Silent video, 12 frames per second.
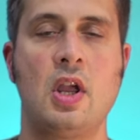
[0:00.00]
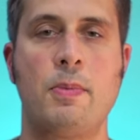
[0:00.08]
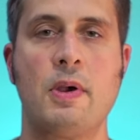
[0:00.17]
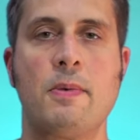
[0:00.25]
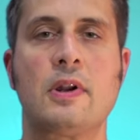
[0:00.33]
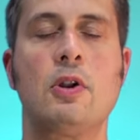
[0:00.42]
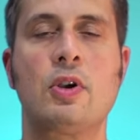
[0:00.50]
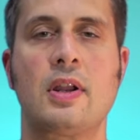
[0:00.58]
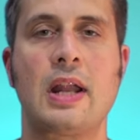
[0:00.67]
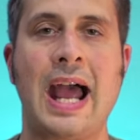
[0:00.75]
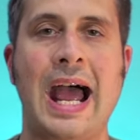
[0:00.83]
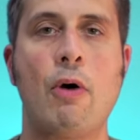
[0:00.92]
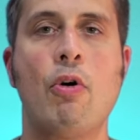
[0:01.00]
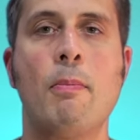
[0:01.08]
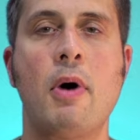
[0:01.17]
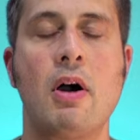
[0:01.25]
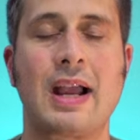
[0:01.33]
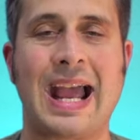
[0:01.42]
But look at how
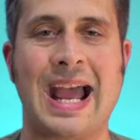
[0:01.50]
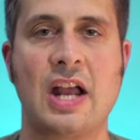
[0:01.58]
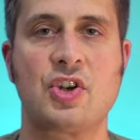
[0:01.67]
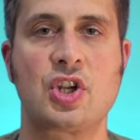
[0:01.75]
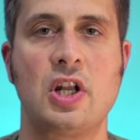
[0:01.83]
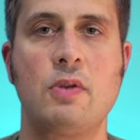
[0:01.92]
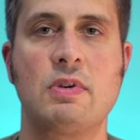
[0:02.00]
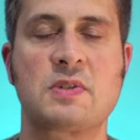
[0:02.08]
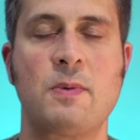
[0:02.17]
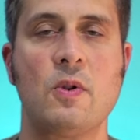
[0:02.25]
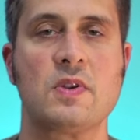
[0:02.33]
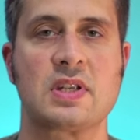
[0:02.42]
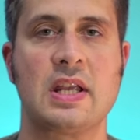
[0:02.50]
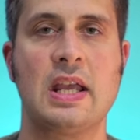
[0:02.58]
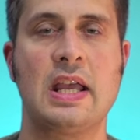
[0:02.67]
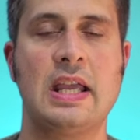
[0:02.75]
Mark actually responds.